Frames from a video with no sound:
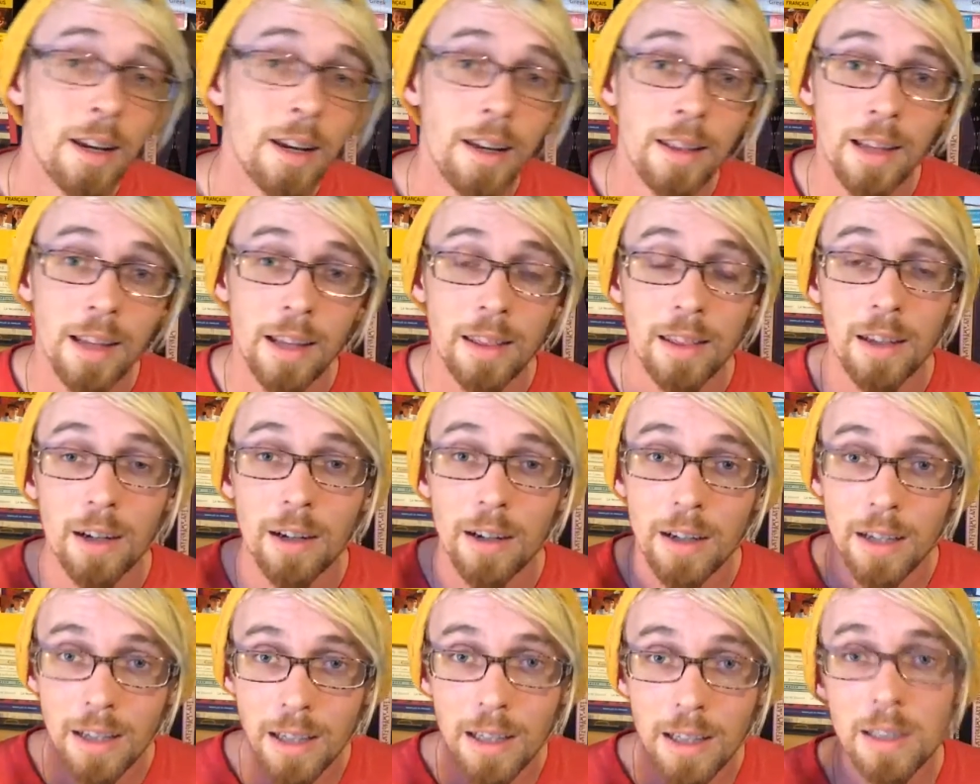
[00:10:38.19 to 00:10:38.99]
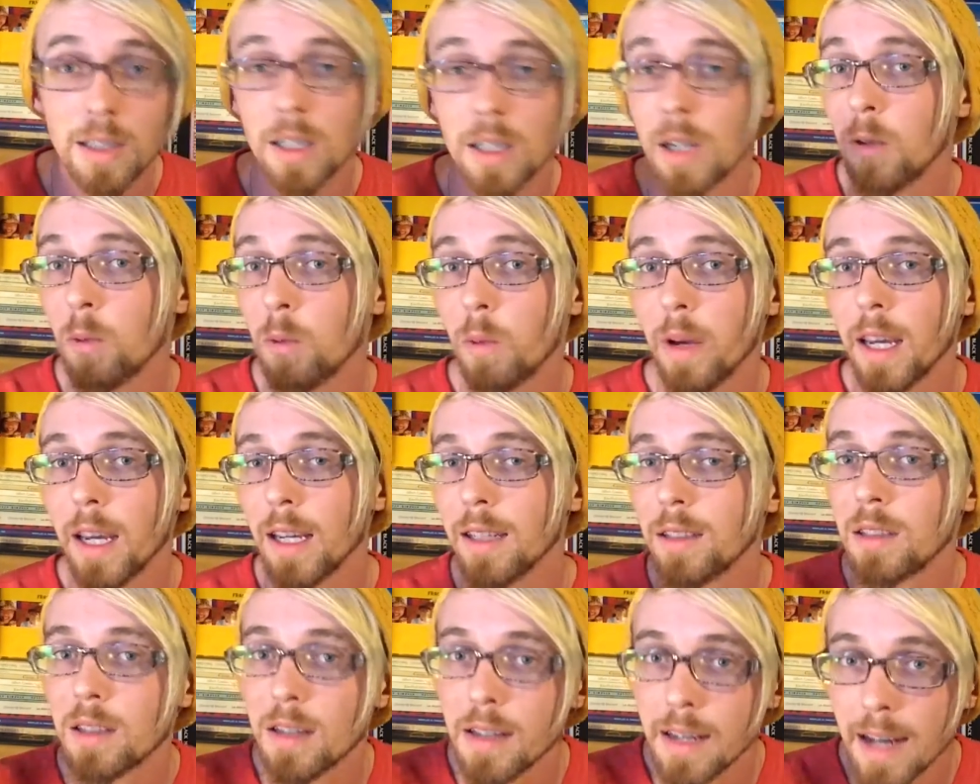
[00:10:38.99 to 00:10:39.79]
that there is a way
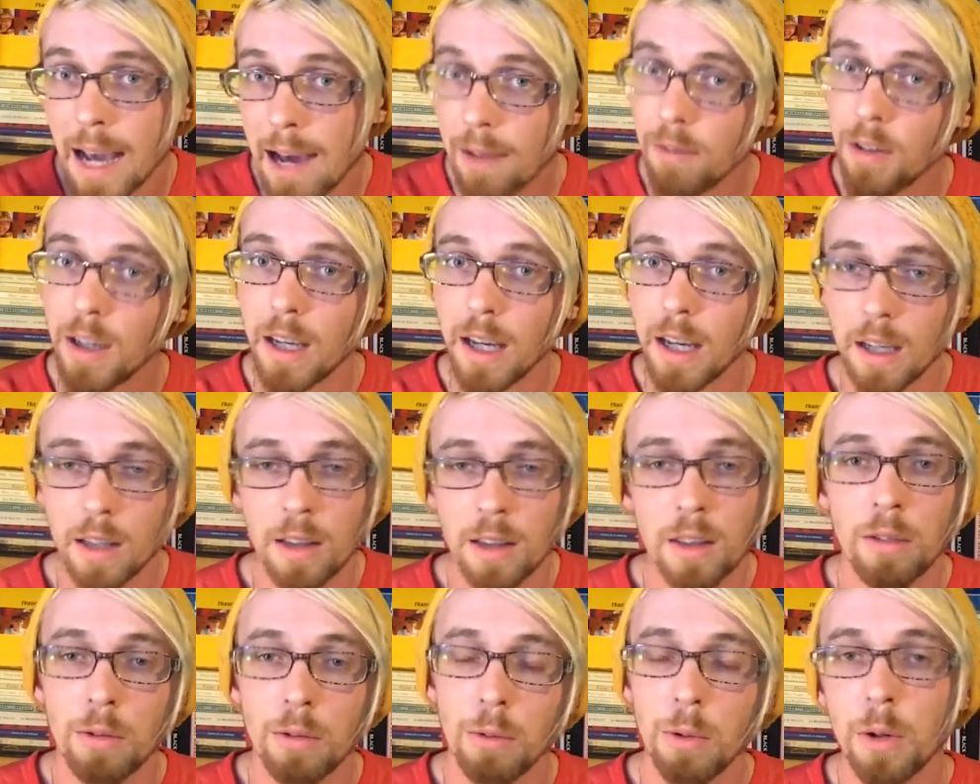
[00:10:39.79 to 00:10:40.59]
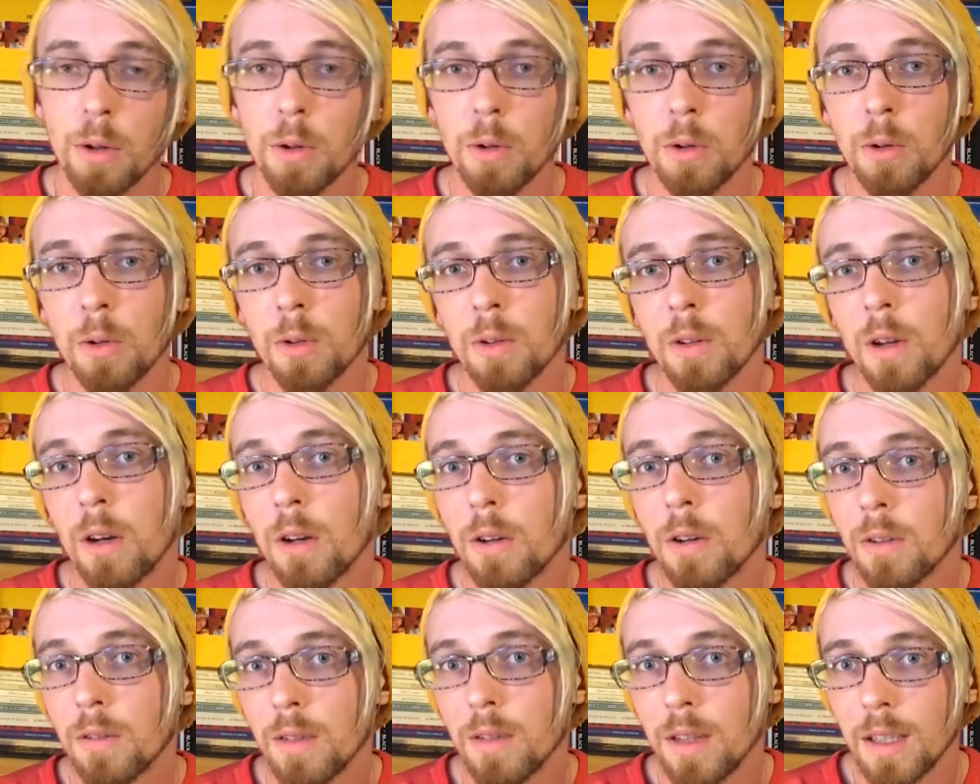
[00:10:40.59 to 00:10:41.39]
to navigate through
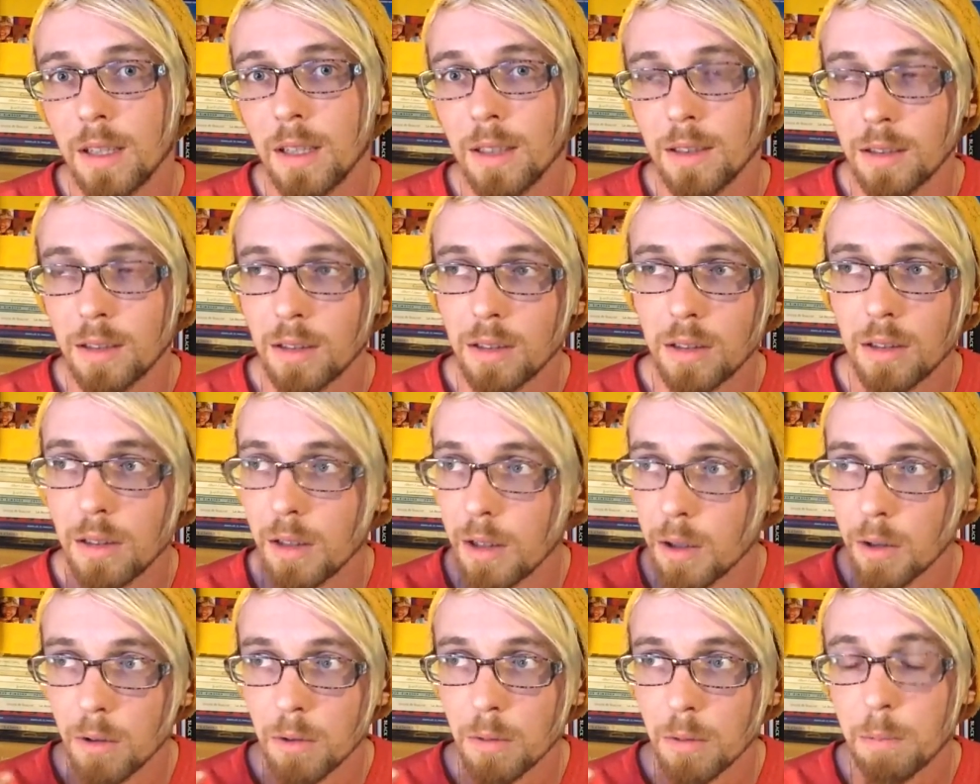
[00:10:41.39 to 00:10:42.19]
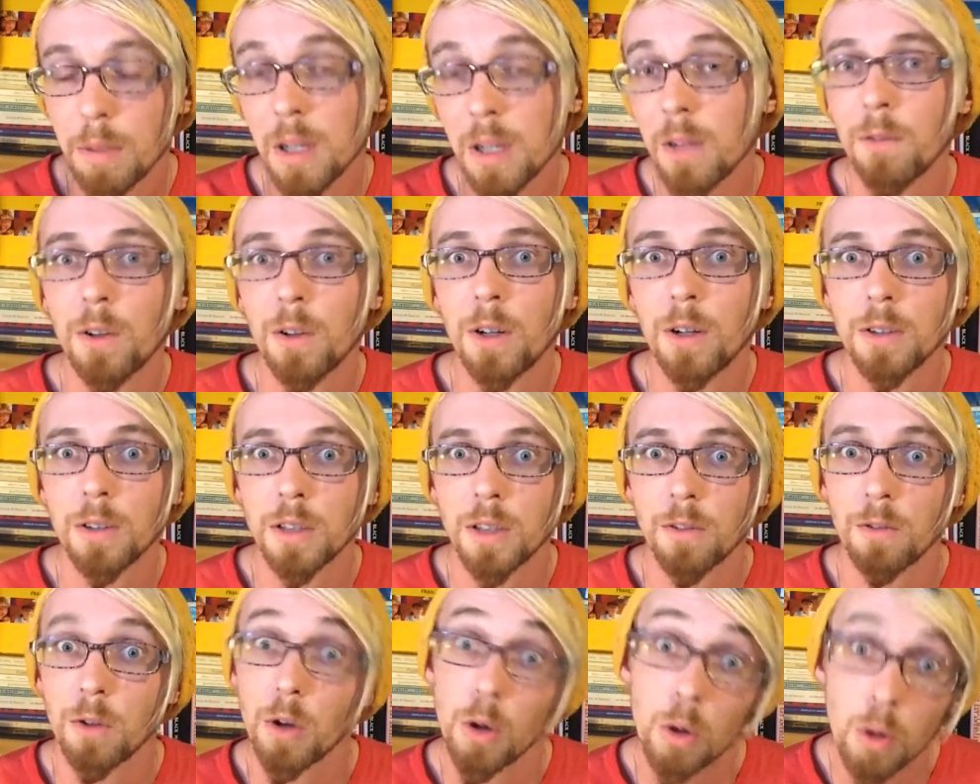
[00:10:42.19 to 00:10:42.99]
all of these, you know, pitfalls
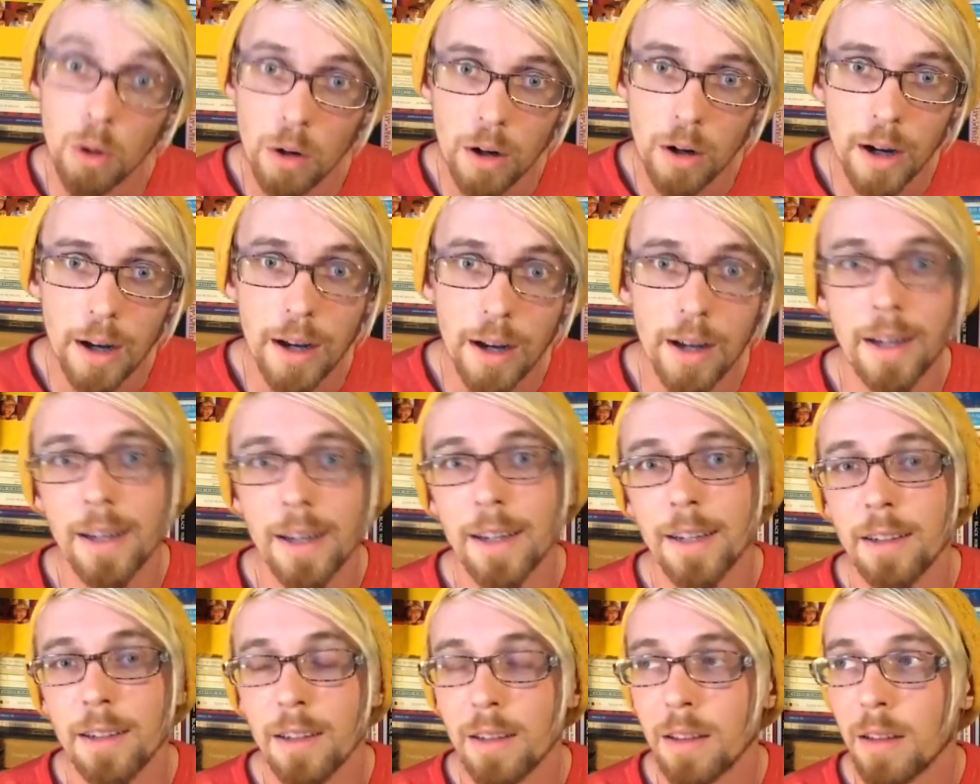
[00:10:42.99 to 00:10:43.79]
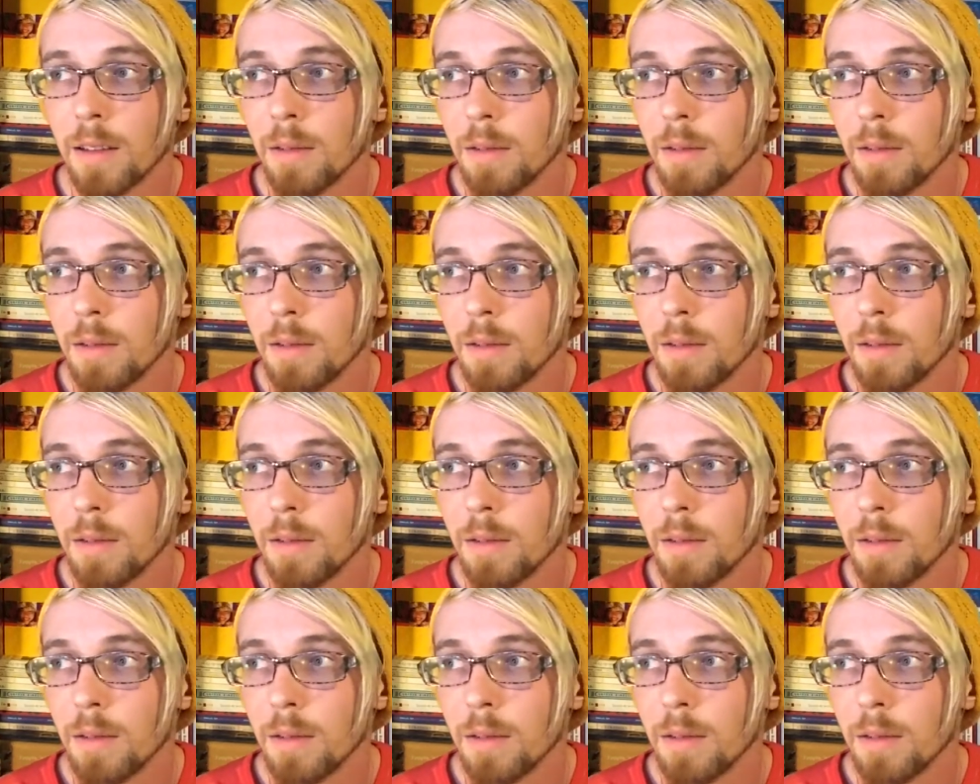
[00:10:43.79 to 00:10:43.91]
of Korra and